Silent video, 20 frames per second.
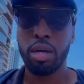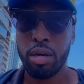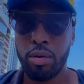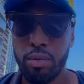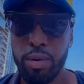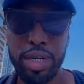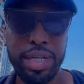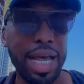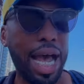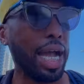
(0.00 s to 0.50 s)

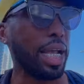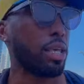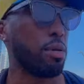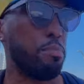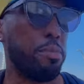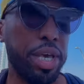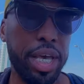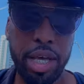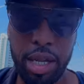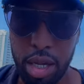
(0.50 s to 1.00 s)
we
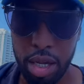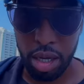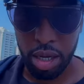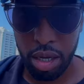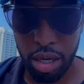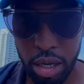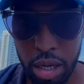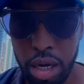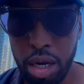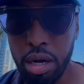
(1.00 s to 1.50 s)
documenting
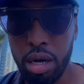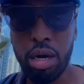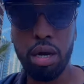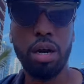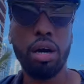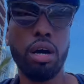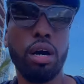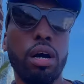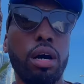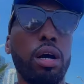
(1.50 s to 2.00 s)
a,
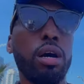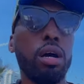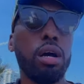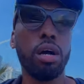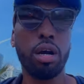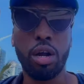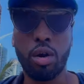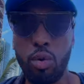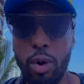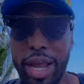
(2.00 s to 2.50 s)
a, a
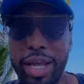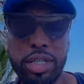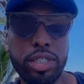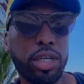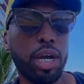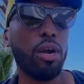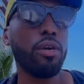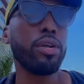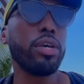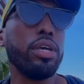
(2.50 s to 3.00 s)
great
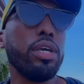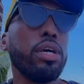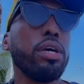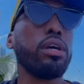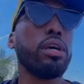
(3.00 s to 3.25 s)
journey